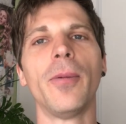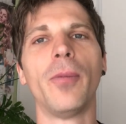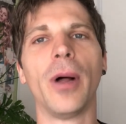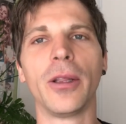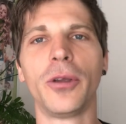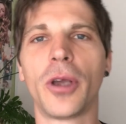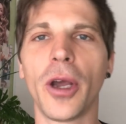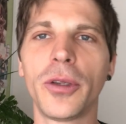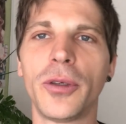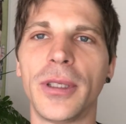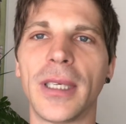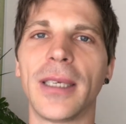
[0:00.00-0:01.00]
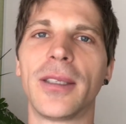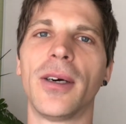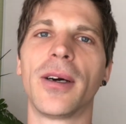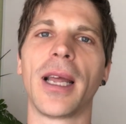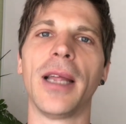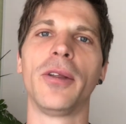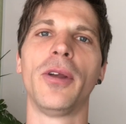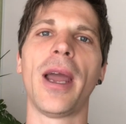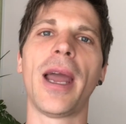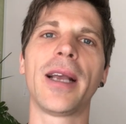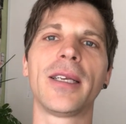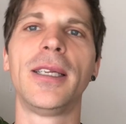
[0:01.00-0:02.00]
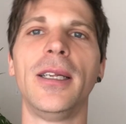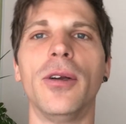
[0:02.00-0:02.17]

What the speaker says: Well, you go to TikTok and you actually